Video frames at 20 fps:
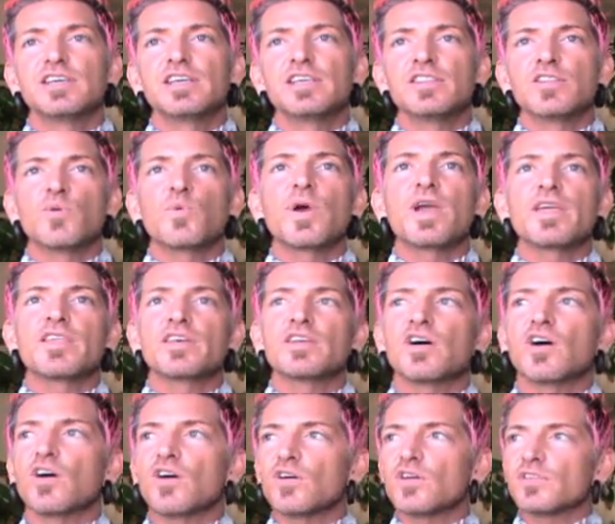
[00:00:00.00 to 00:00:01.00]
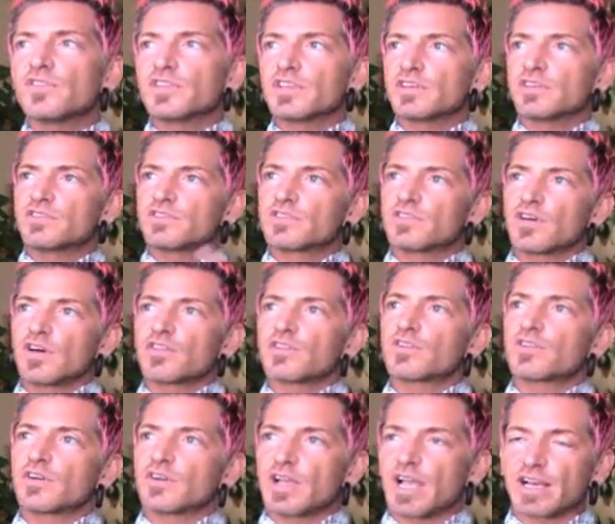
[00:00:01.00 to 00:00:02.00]
in the way that all these
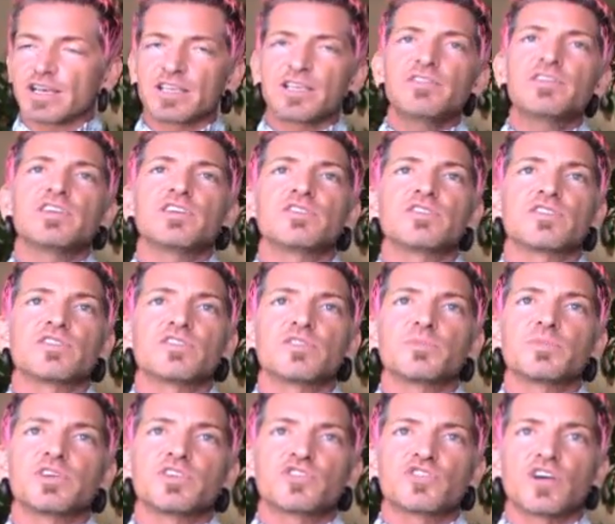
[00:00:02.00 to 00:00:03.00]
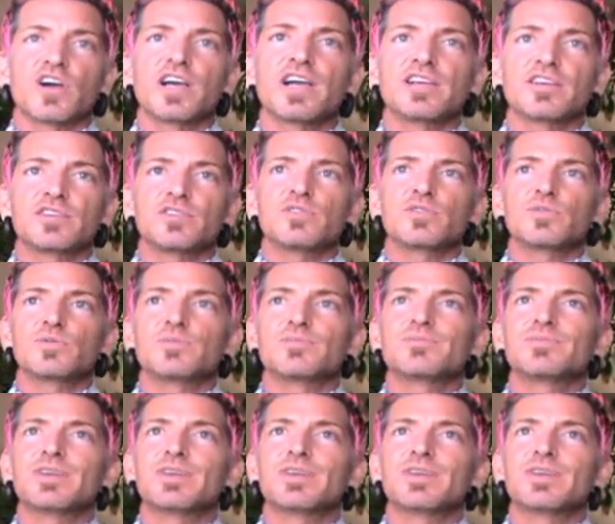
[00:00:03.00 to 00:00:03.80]
other activities are simply trying to